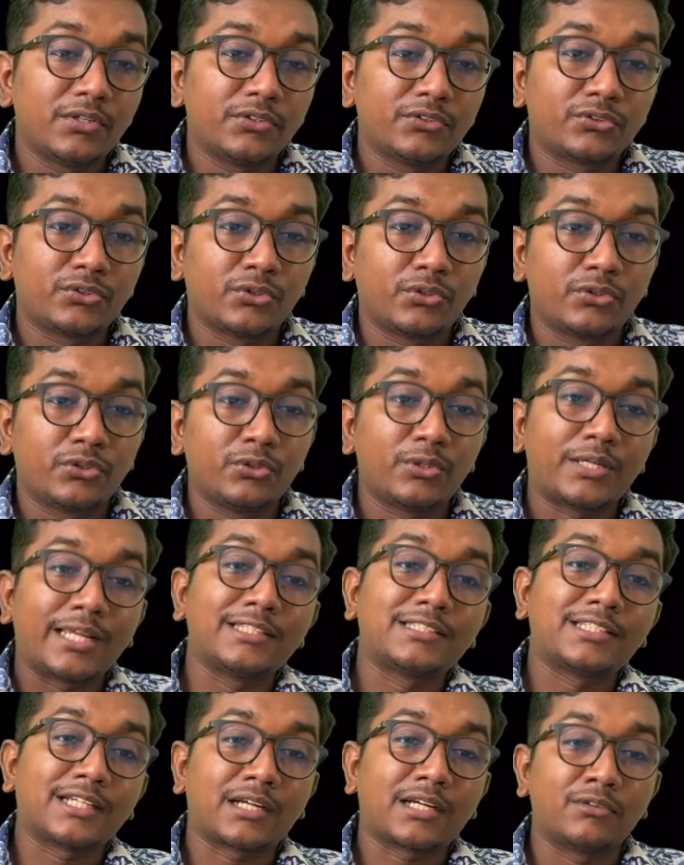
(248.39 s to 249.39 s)
So you
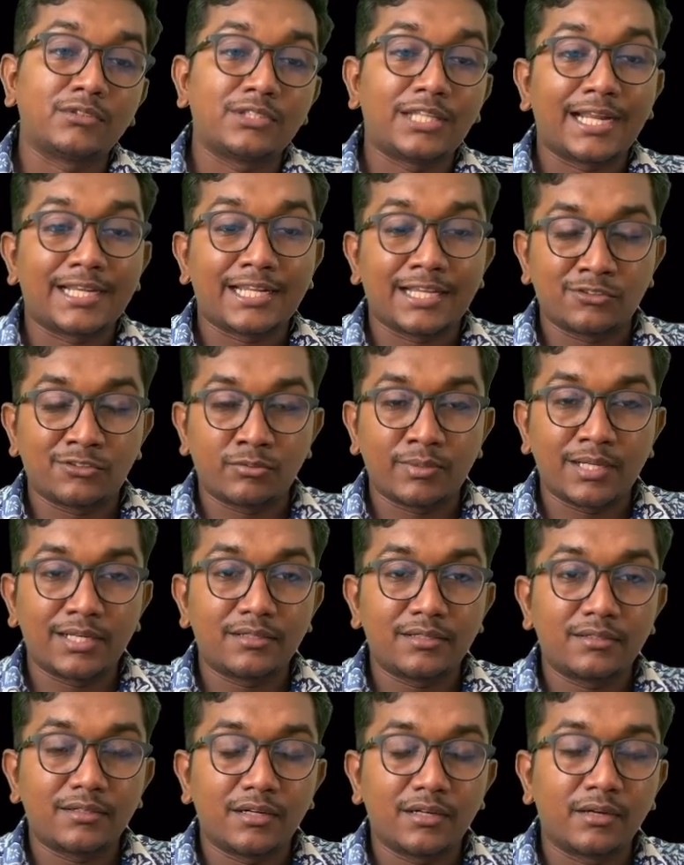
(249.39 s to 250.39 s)
can check out that as well.
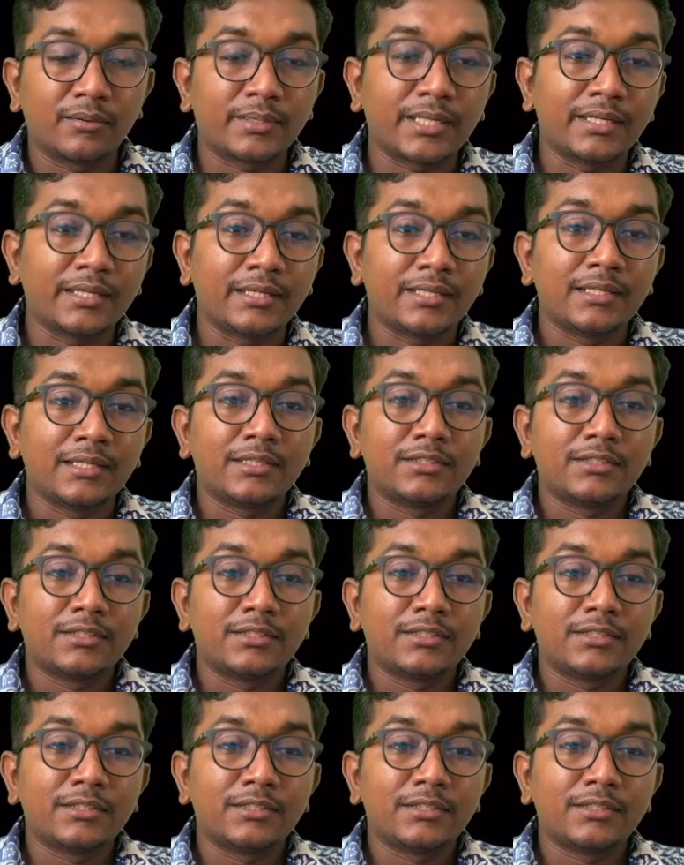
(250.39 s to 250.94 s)
Okay.